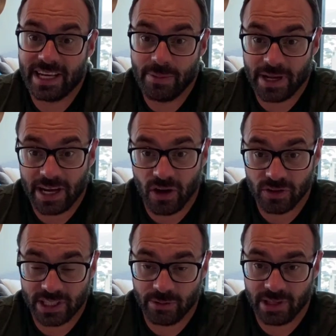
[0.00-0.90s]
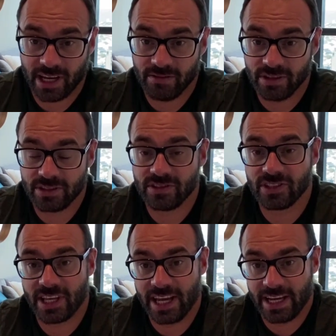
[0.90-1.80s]
keeping in contact with Canvas and
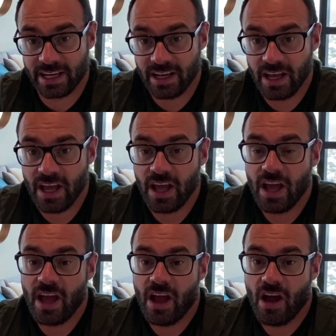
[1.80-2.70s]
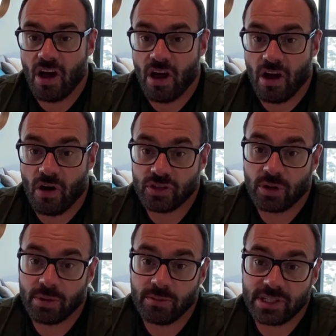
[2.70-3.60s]
staying on
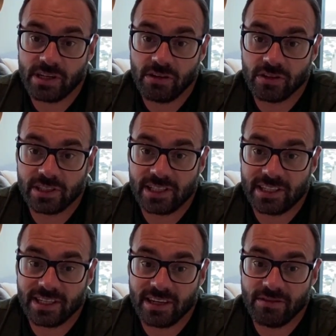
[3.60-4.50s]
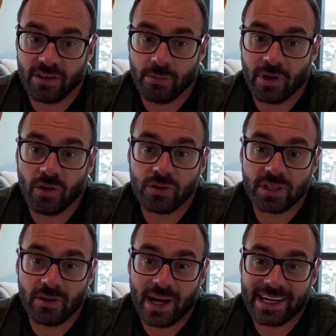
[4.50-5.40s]
top of the materials as I deliver them. I'll
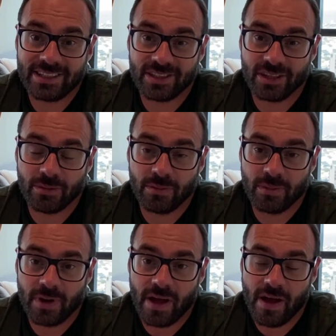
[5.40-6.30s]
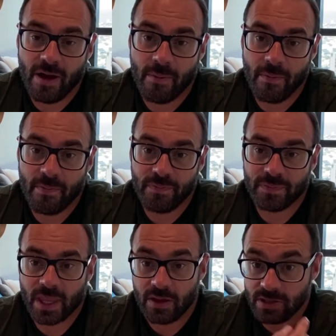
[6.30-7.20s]
also add some
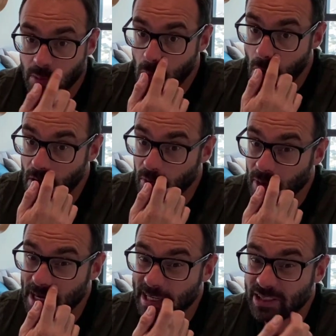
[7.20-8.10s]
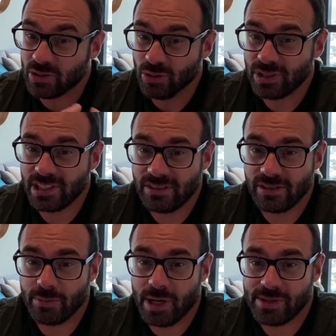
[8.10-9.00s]
wider reading sources
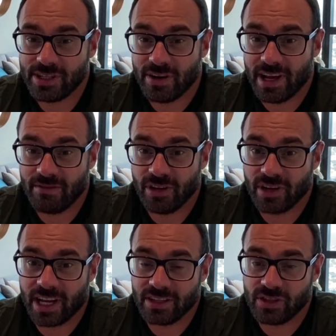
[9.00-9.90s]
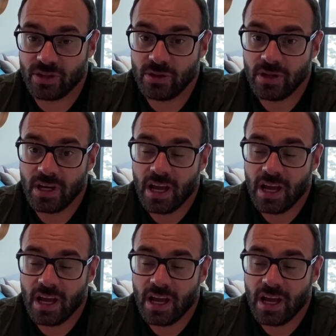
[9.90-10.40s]
for you maybe to go and have a look at too.